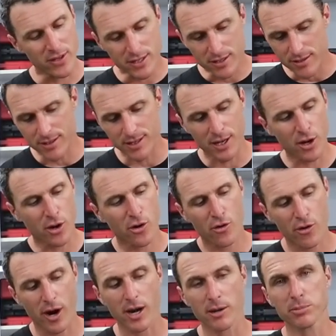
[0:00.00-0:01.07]
This is an
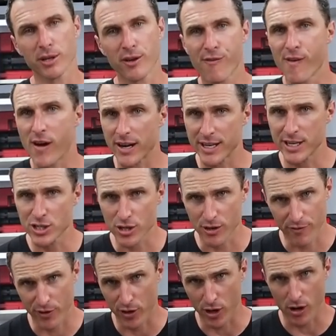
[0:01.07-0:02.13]
incredibly fun
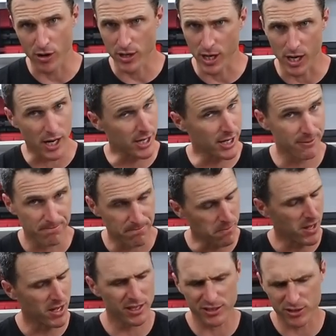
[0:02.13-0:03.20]
engine for go-karting.
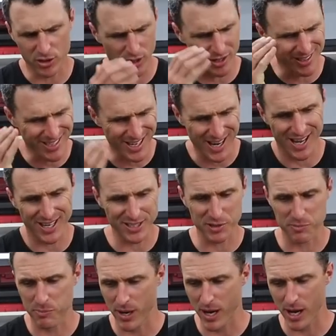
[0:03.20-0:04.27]
It's got tons
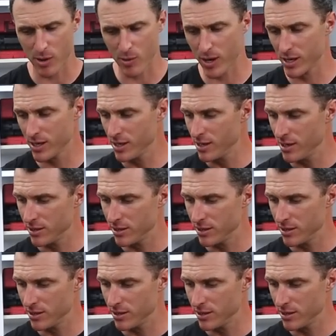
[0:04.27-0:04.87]
of power.